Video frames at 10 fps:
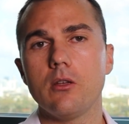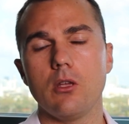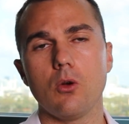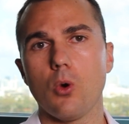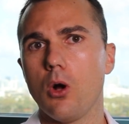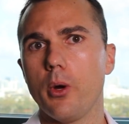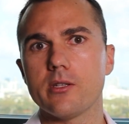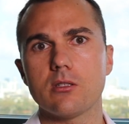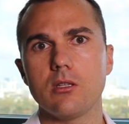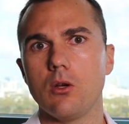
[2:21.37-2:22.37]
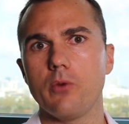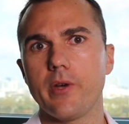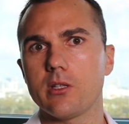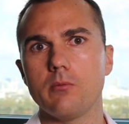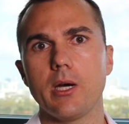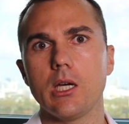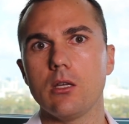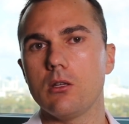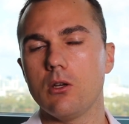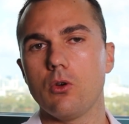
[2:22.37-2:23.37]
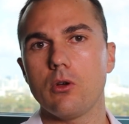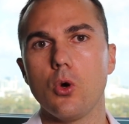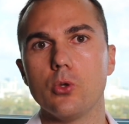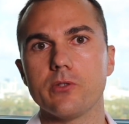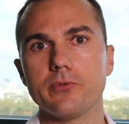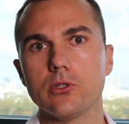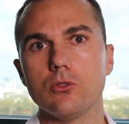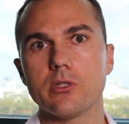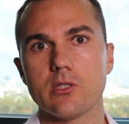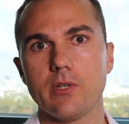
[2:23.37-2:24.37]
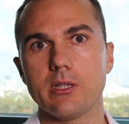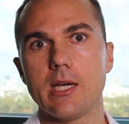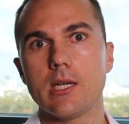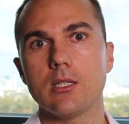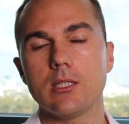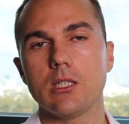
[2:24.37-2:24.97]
You know we're always you know affected by you know colds and flus and stuff like that.